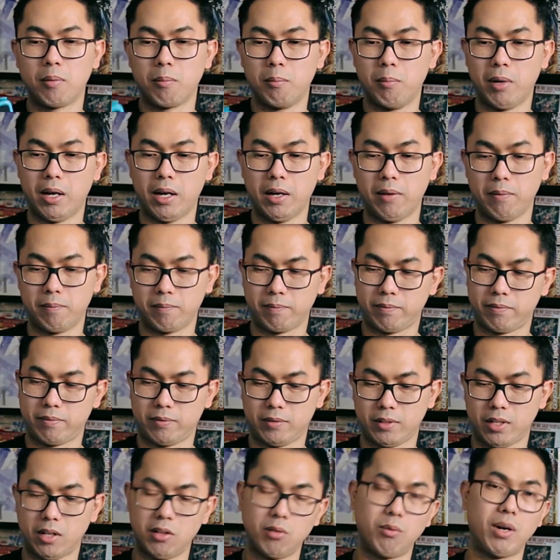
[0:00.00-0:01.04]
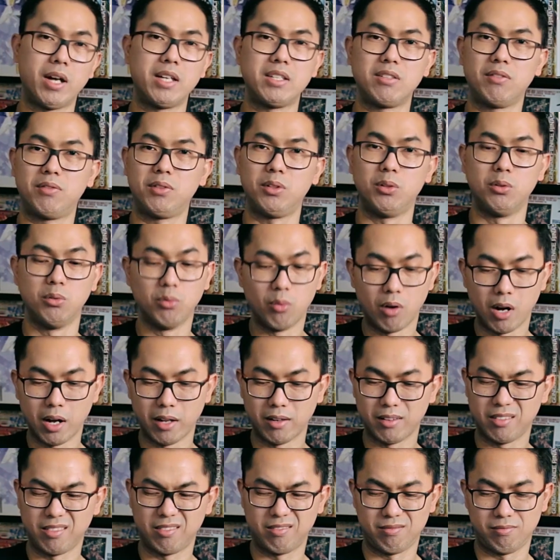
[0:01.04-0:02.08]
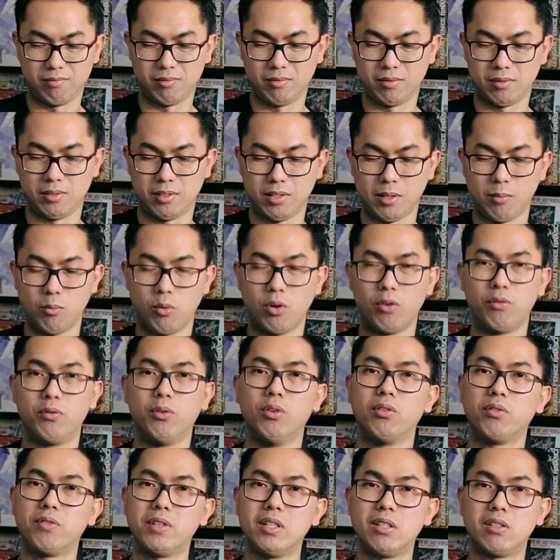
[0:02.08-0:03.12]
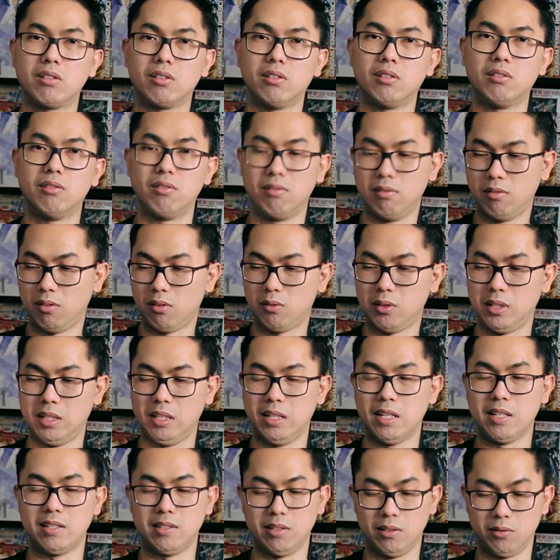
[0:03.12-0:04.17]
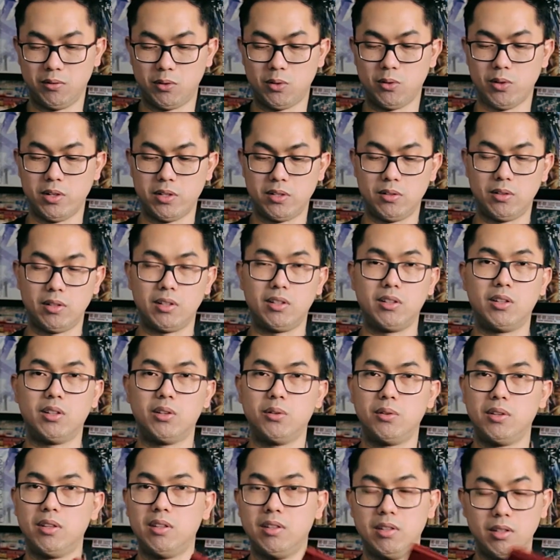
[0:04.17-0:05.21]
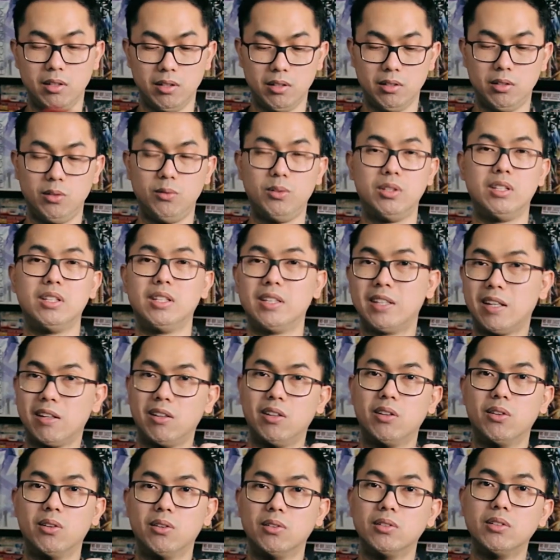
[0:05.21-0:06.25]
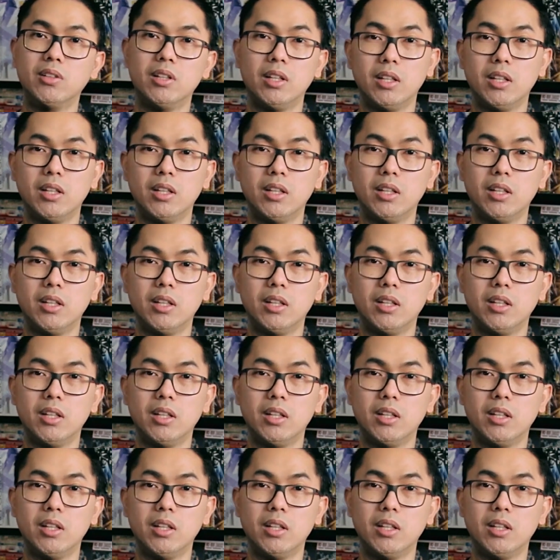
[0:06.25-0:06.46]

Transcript: But otherwise, if you want a more full-featured 3DS, then of course you can go with the new Nintendo